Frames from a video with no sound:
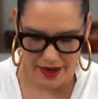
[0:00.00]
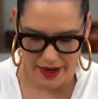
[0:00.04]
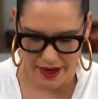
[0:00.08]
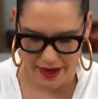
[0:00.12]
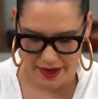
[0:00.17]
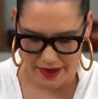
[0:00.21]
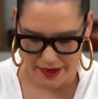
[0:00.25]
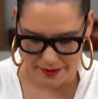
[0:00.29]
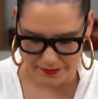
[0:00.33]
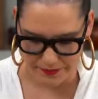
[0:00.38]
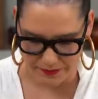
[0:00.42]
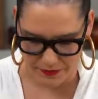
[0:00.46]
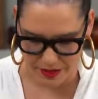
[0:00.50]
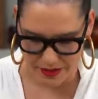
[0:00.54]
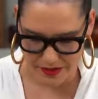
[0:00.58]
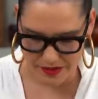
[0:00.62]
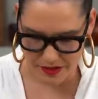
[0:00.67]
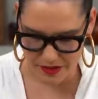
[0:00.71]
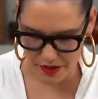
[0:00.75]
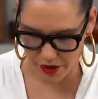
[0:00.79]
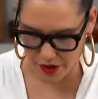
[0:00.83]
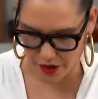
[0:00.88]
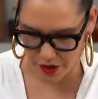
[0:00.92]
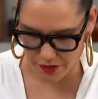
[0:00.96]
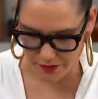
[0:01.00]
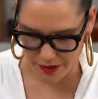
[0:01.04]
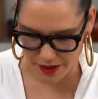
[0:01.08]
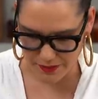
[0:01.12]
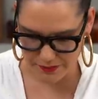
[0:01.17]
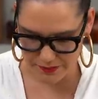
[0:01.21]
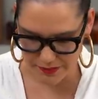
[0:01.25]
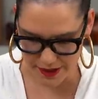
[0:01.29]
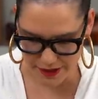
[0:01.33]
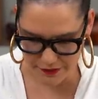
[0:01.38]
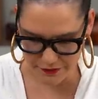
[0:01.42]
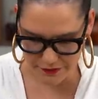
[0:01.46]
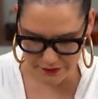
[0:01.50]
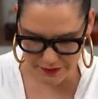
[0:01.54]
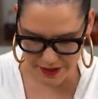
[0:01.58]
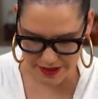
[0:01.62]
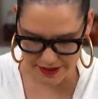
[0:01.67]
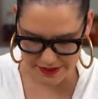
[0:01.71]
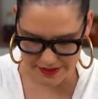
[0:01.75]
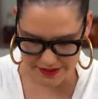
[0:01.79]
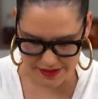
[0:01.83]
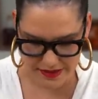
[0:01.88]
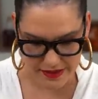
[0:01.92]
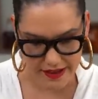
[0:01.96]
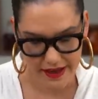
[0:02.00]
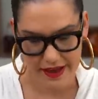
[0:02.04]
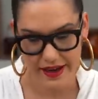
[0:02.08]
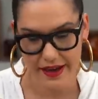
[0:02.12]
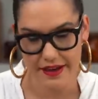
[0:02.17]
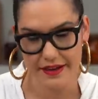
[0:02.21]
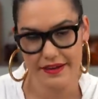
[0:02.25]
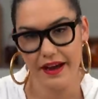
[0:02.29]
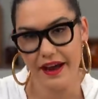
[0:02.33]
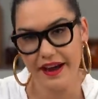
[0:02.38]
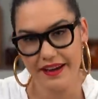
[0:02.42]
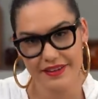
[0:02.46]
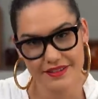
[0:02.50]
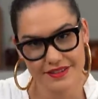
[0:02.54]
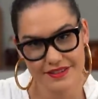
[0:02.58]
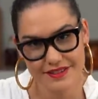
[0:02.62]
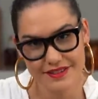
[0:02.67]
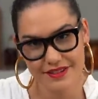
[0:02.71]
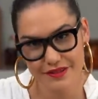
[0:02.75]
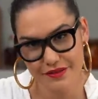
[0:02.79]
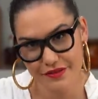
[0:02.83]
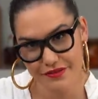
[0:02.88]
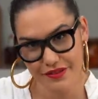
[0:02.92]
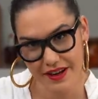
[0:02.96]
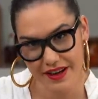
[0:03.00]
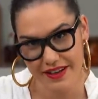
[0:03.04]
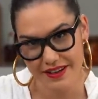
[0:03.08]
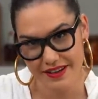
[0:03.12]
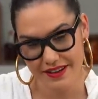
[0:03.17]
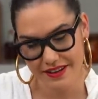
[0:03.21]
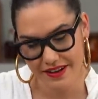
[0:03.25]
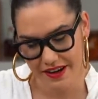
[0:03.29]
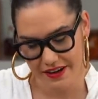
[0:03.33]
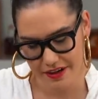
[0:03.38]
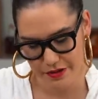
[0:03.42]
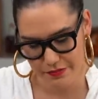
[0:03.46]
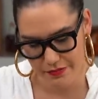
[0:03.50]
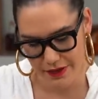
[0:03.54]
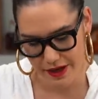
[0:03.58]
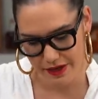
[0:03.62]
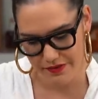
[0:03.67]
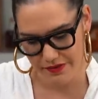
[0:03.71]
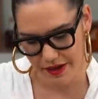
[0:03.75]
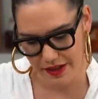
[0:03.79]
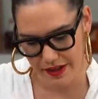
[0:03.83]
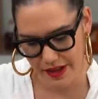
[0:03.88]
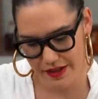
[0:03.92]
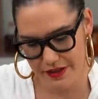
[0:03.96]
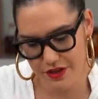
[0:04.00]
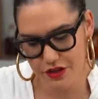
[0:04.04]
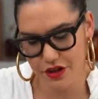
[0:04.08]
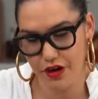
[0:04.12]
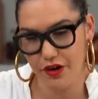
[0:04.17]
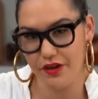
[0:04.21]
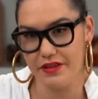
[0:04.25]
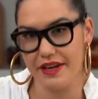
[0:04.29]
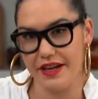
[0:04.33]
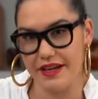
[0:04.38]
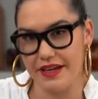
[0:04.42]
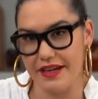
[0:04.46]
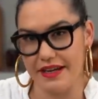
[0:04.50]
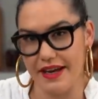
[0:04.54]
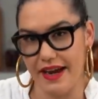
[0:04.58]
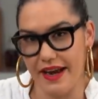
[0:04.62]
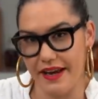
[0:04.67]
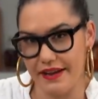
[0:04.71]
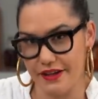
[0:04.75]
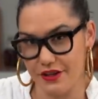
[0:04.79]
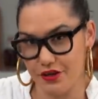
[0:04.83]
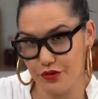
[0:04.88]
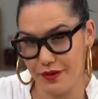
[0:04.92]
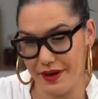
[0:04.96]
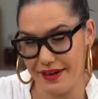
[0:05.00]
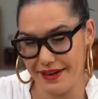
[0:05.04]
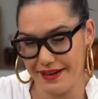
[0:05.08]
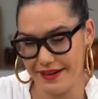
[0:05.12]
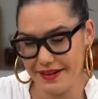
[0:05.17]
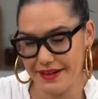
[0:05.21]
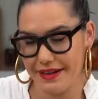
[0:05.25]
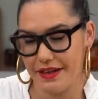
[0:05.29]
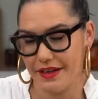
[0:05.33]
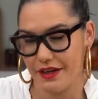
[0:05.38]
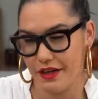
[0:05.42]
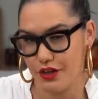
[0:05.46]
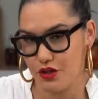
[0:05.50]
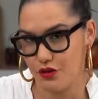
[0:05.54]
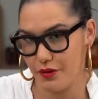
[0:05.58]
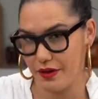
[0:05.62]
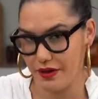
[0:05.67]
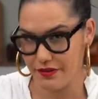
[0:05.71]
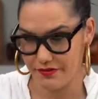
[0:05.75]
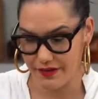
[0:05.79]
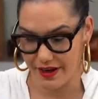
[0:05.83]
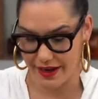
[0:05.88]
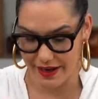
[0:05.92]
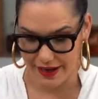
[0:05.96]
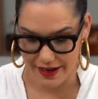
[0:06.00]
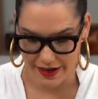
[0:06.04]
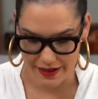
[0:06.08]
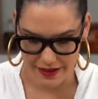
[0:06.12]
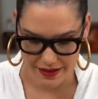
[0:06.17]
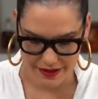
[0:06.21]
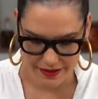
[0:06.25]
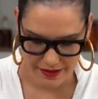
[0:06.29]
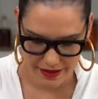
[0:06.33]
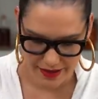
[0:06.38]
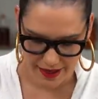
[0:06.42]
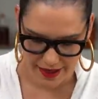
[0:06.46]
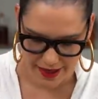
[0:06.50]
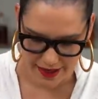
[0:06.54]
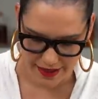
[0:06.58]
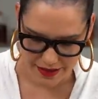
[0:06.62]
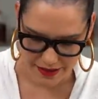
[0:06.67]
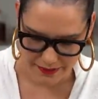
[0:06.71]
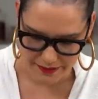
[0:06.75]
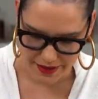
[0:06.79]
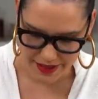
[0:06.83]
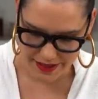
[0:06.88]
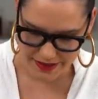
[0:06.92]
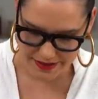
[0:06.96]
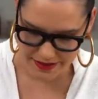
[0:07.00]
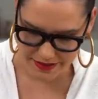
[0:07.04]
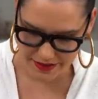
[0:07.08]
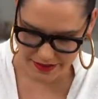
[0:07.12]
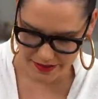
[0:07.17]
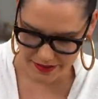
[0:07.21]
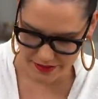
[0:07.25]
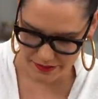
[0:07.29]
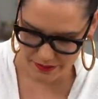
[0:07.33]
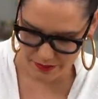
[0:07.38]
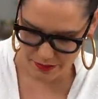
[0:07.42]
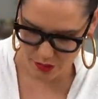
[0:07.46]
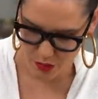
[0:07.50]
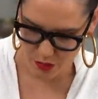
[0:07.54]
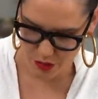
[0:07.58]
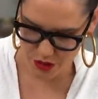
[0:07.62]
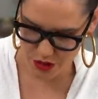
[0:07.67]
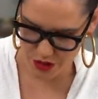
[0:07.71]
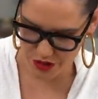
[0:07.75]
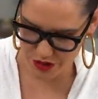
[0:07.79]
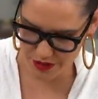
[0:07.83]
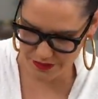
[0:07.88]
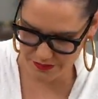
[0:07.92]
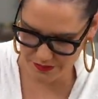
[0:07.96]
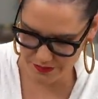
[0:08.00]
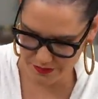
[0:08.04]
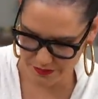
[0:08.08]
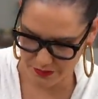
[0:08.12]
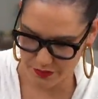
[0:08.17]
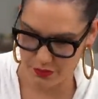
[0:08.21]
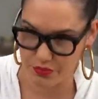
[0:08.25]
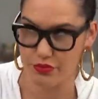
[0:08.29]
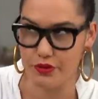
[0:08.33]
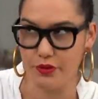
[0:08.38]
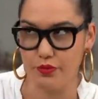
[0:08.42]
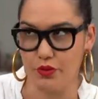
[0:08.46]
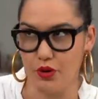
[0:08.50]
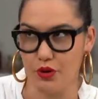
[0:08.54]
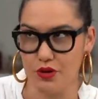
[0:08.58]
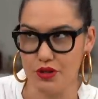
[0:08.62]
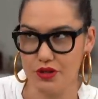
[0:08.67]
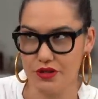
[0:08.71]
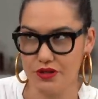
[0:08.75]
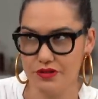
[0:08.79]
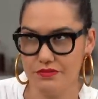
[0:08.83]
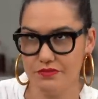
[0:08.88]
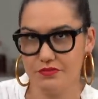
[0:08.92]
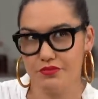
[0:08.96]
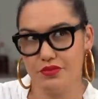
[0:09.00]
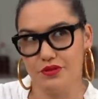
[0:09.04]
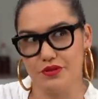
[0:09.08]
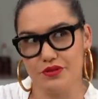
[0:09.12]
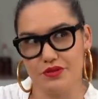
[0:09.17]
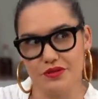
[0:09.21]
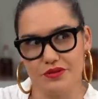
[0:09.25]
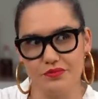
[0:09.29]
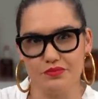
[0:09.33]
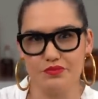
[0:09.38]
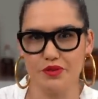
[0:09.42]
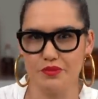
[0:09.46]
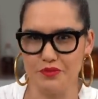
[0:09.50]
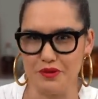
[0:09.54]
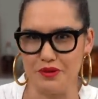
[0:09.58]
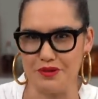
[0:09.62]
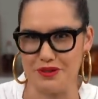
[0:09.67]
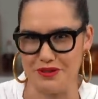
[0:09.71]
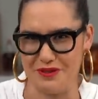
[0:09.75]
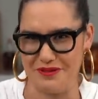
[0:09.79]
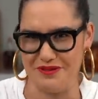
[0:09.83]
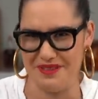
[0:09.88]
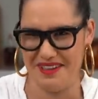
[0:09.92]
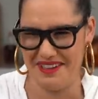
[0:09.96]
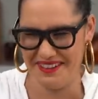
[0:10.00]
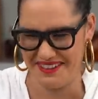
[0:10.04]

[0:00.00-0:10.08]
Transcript: Um, so my beef mince, a nice fatty kind of beef. I like to go with like an 80-20, 20 fat, 80, 80 meat portion, proportion, portion, proportion.